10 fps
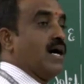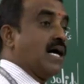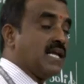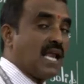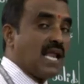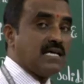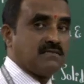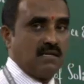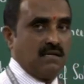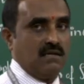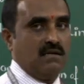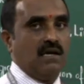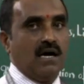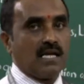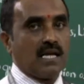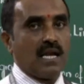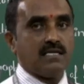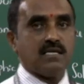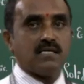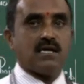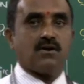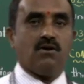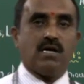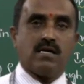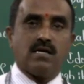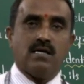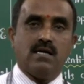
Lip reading: Analyzing the drawing.